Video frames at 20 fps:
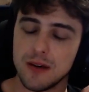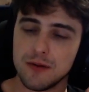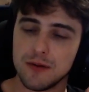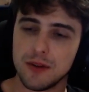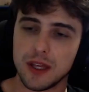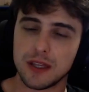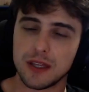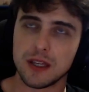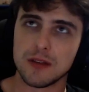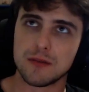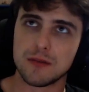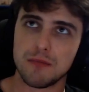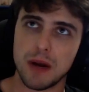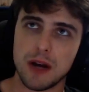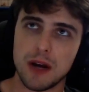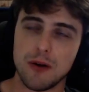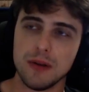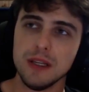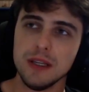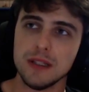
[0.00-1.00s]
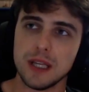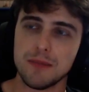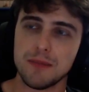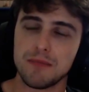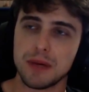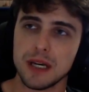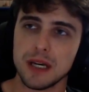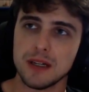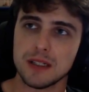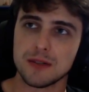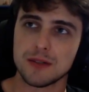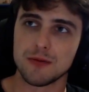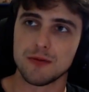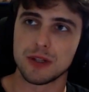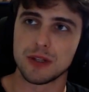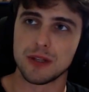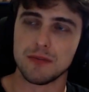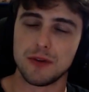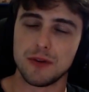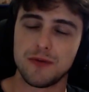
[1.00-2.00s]
like my only nitpicks with
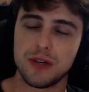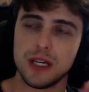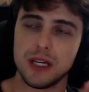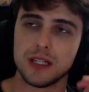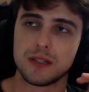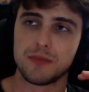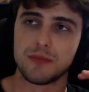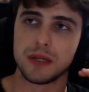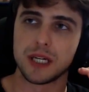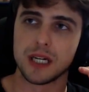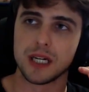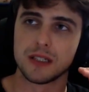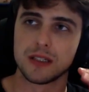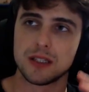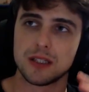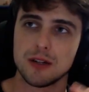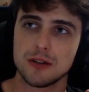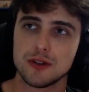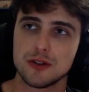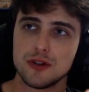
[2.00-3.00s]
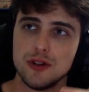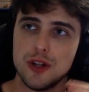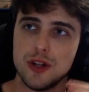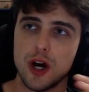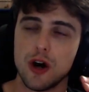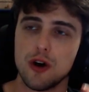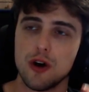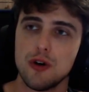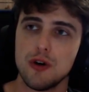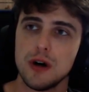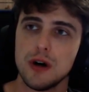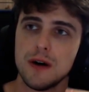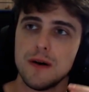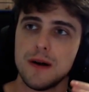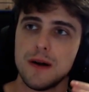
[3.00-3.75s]
the movie is because there's no,